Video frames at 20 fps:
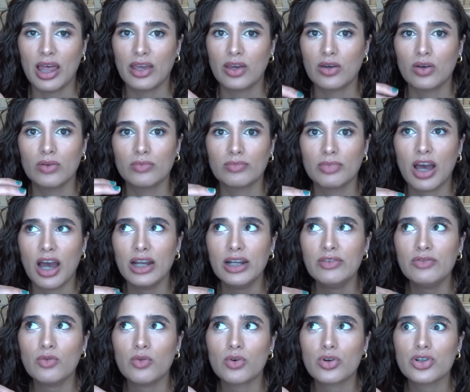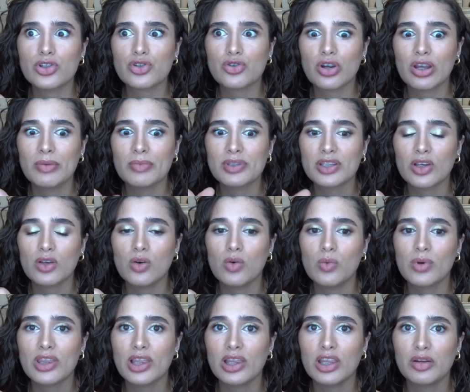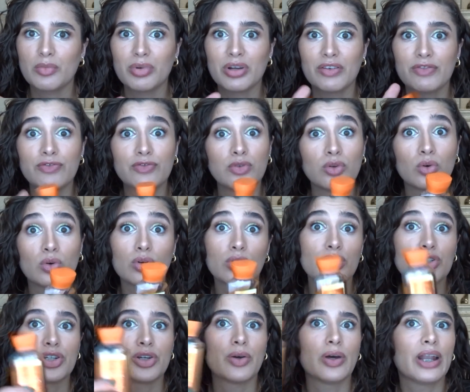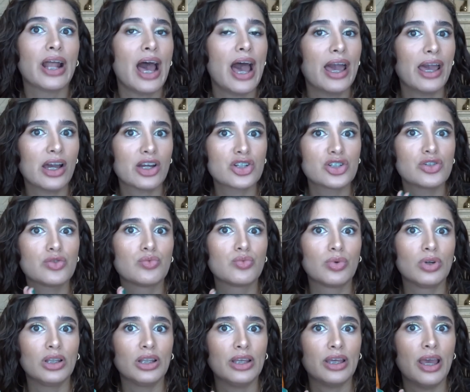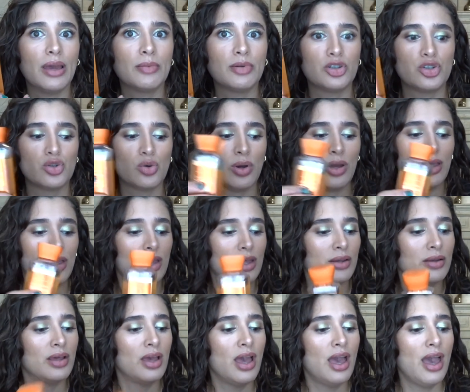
like kind of orange creamsicle with a little bit of floral to it. I actually really am enjoying it.